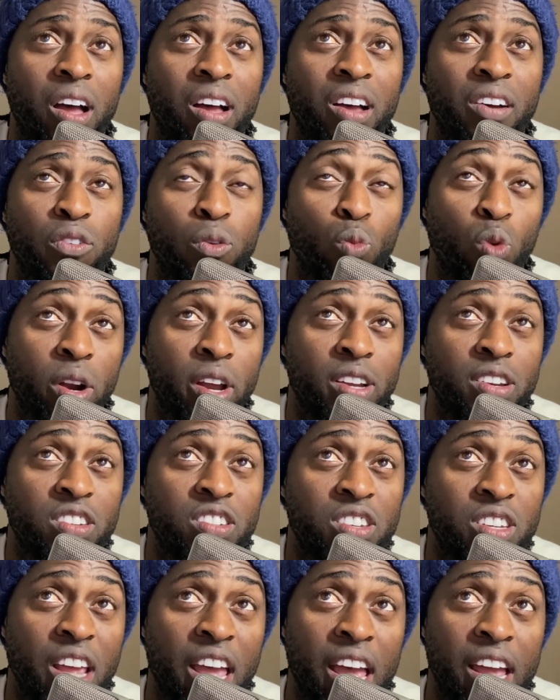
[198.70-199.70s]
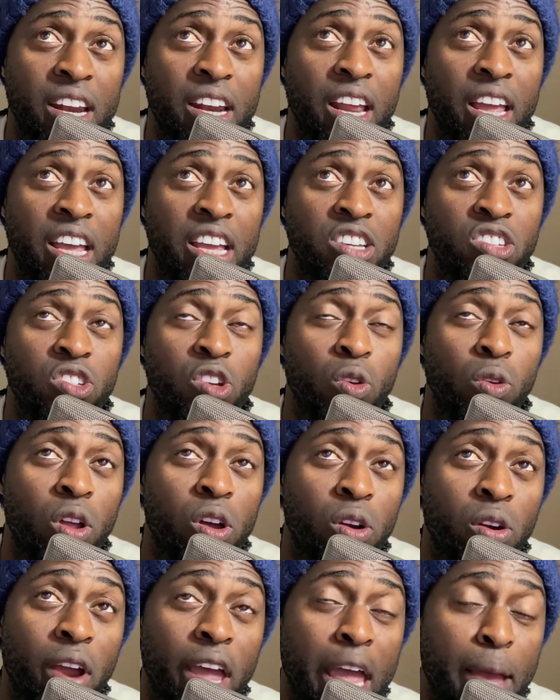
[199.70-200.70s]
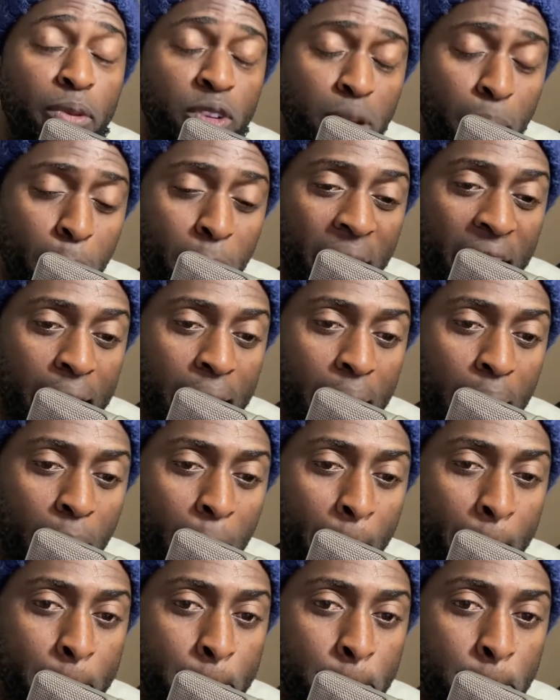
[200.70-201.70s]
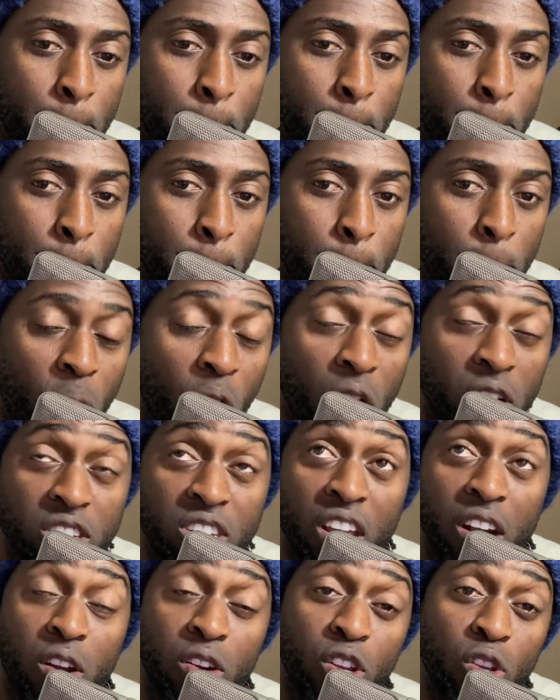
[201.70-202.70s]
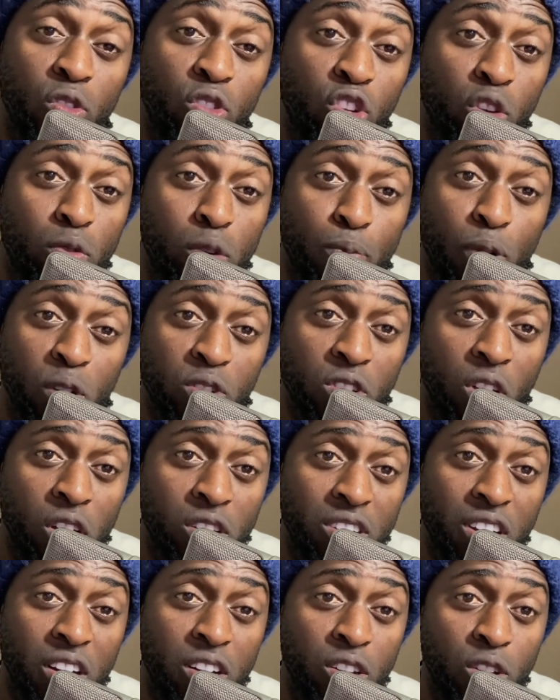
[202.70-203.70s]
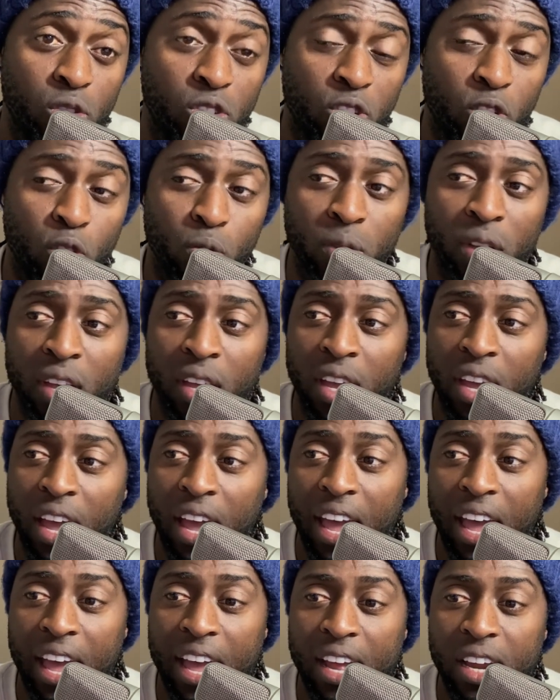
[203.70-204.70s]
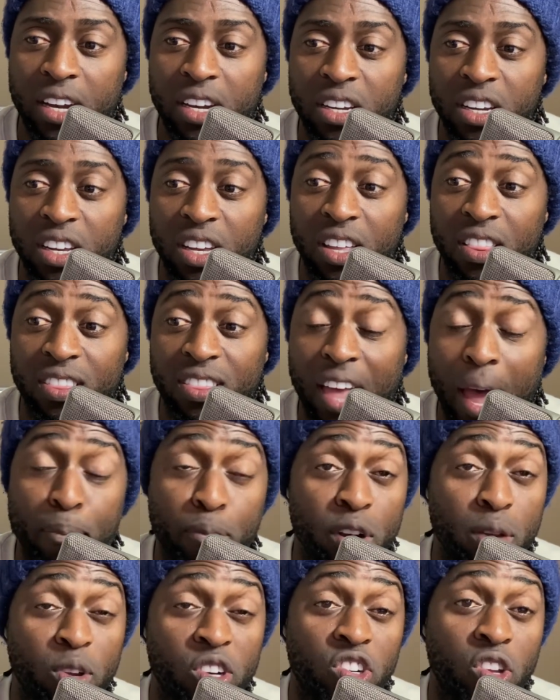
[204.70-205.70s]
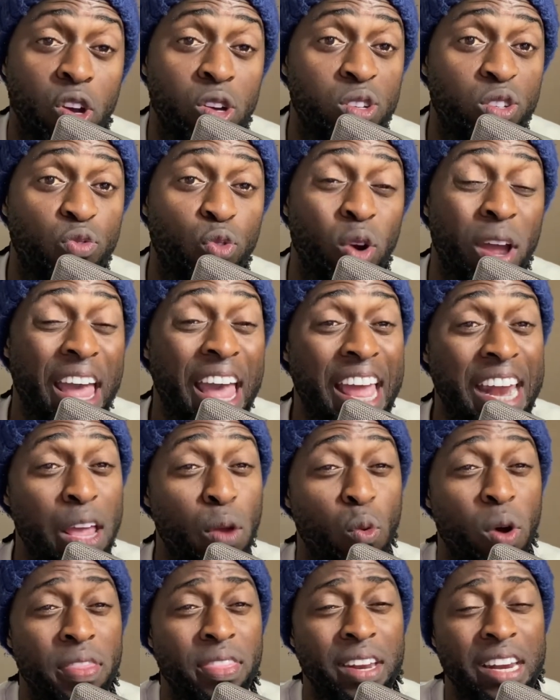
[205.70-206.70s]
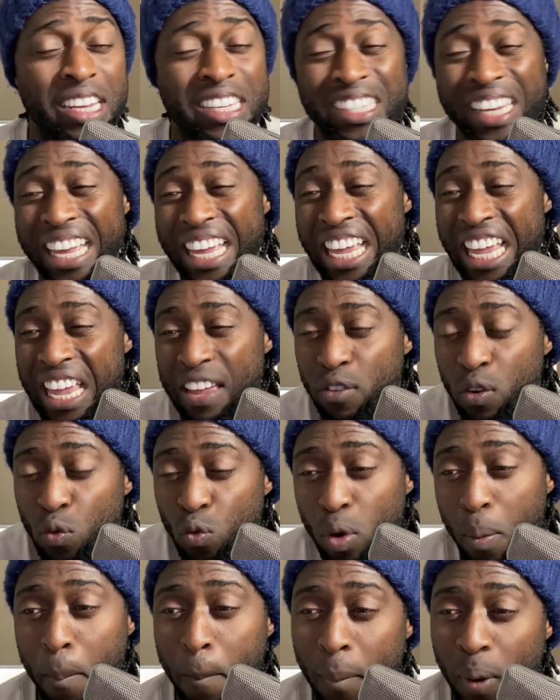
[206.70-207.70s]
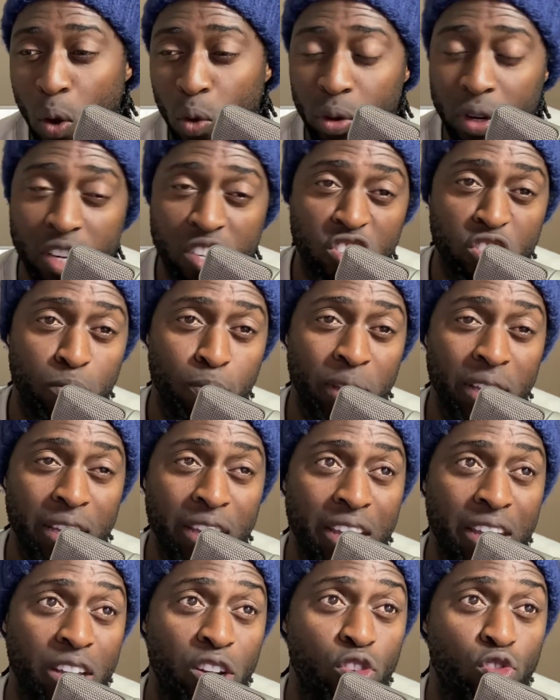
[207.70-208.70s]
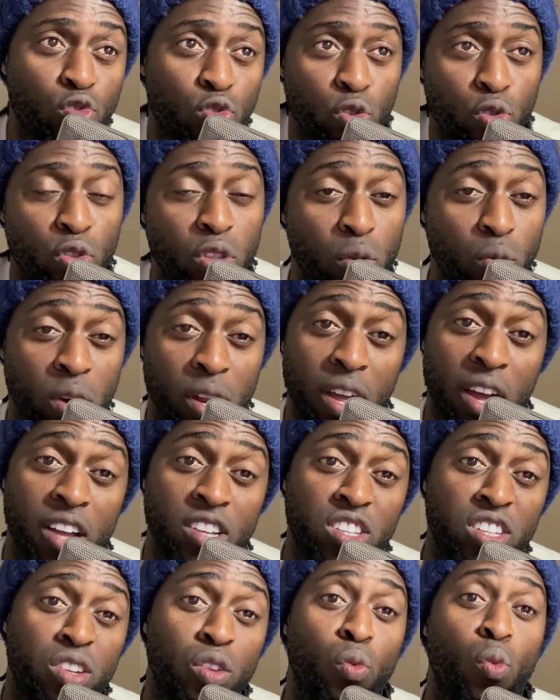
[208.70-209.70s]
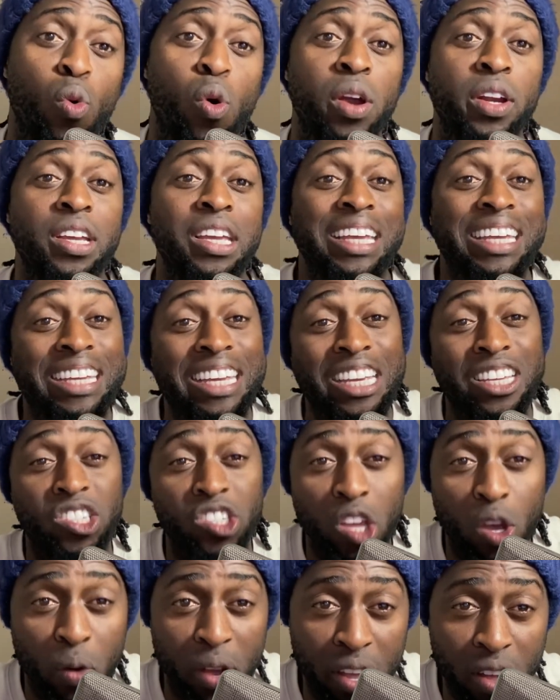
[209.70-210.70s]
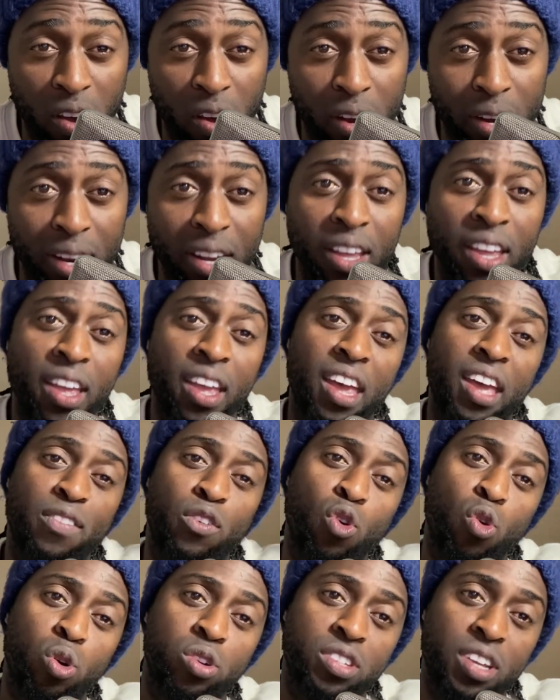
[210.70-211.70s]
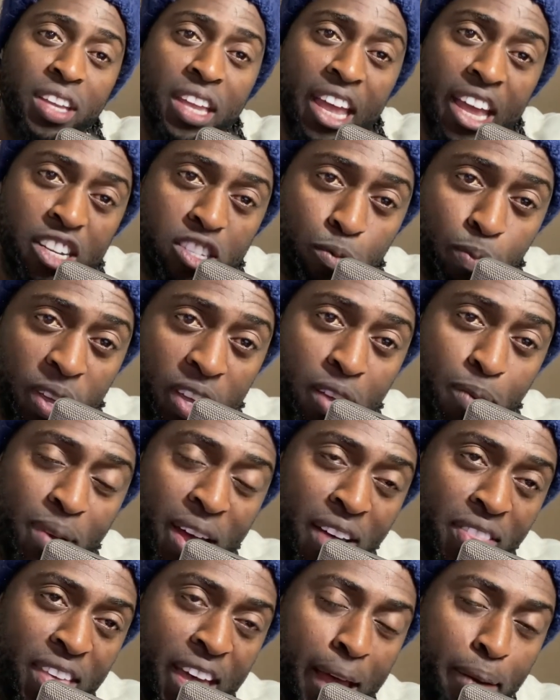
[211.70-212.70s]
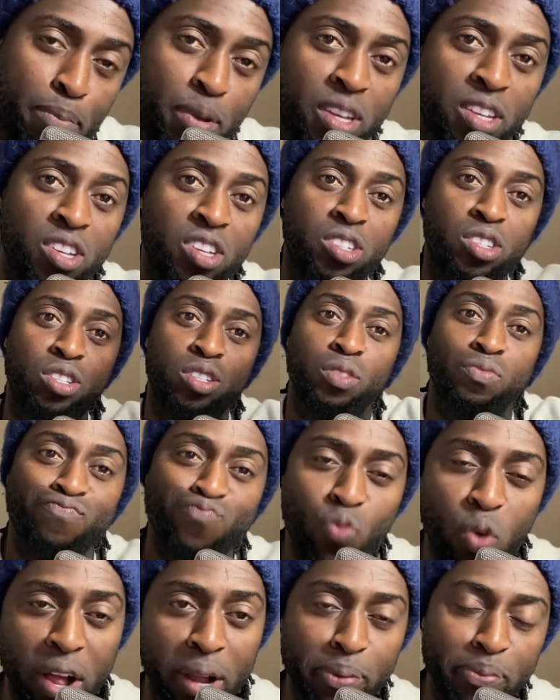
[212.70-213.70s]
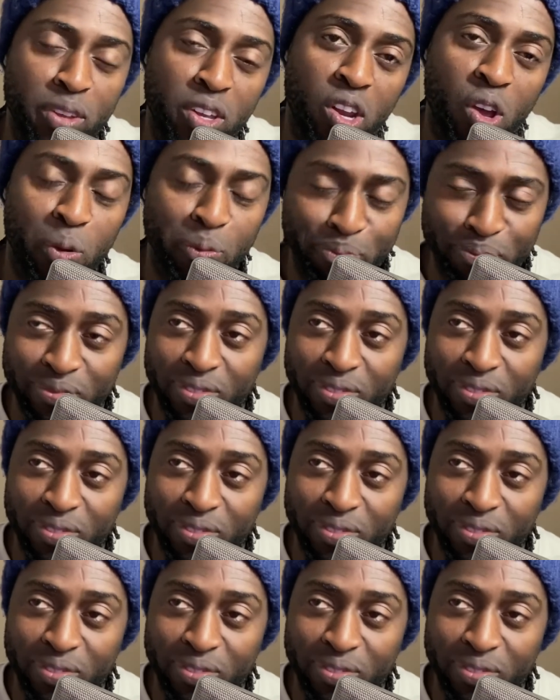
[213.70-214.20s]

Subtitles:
from what I understand, is no longer able to make content on YouTube, to post content on YouTube. And that pretty much goes for anyone that is even remotely speaking truth in regards to what is going on. And of course, I can't speak about that because, well, you know,